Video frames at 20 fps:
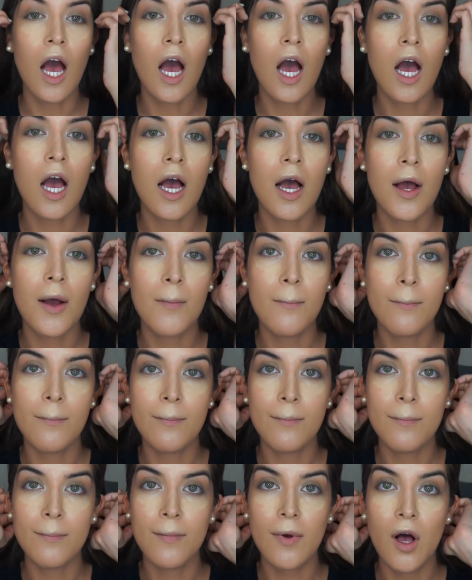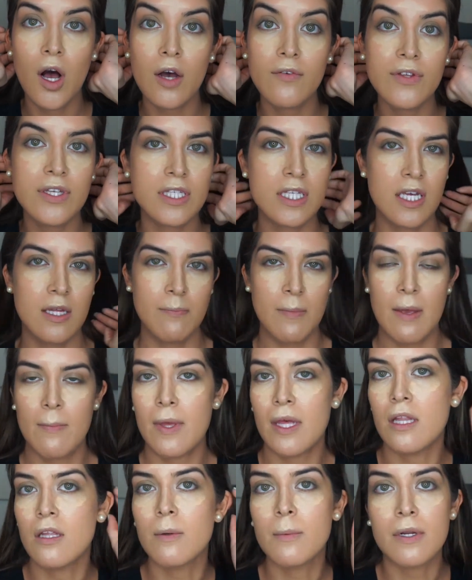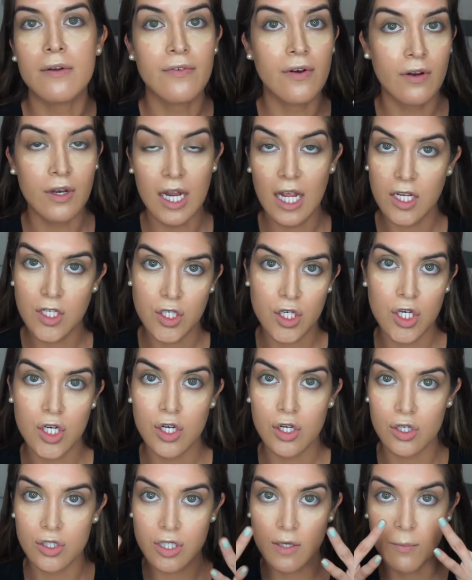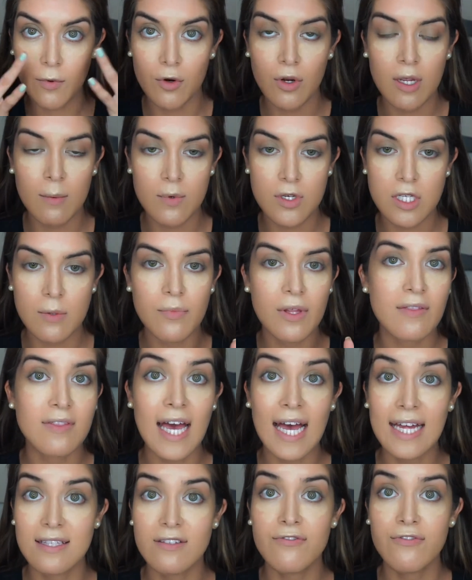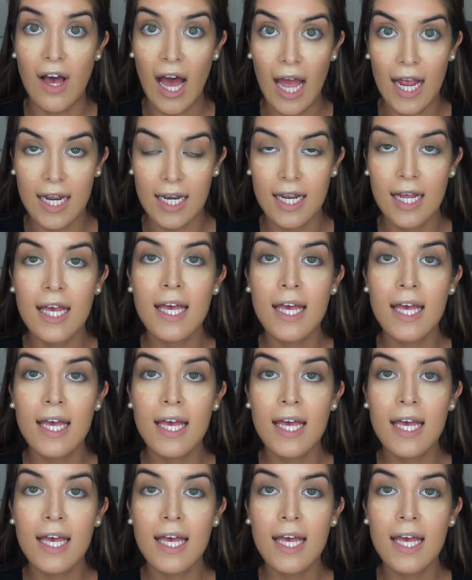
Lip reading: obviously maybe a little bit of foundation or some cream or something, that's fine.